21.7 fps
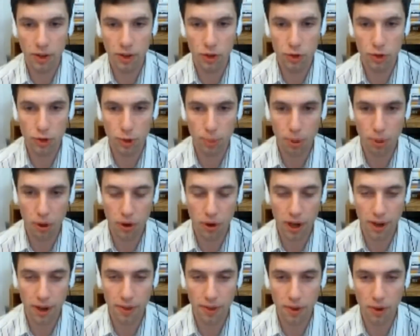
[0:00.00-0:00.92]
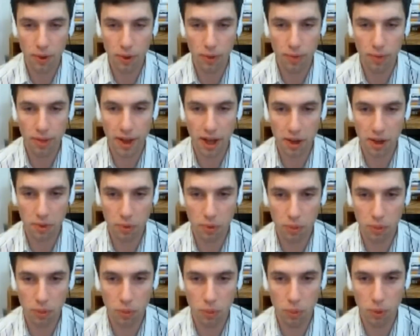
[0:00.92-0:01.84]
neutral pronoun though
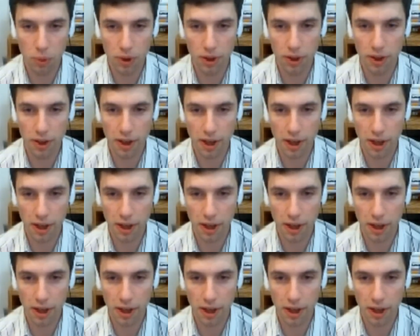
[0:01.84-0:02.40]
would